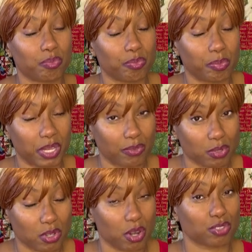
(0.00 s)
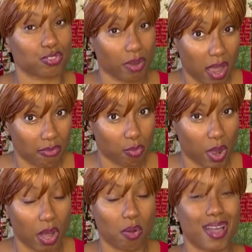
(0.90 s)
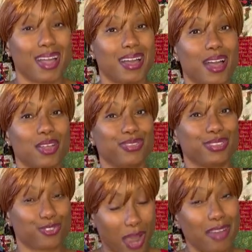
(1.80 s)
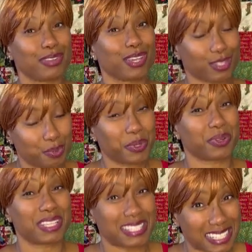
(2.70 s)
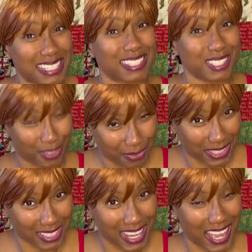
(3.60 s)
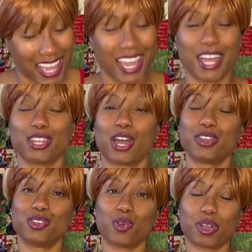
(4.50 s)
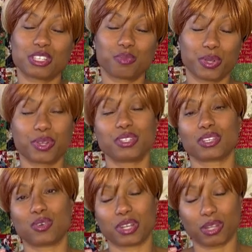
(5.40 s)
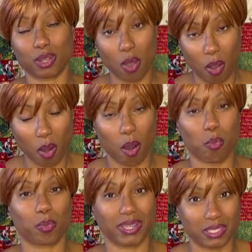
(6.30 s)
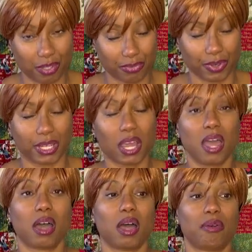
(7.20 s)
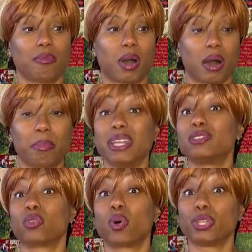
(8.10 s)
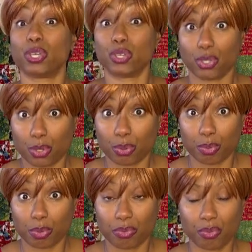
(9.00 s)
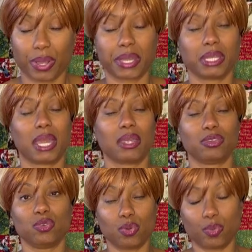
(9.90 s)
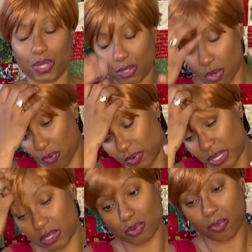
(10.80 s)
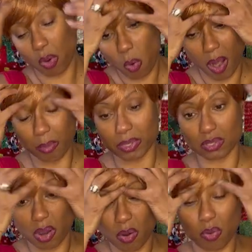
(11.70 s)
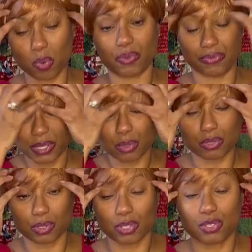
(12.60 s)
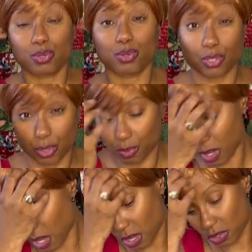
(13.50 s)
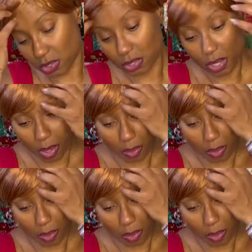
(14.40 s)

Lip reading: many of those cars drive well, the driving experience is different, and your experience on a long arm will be different based on you, right? And what your needs or requirements are, or what feels good to you. So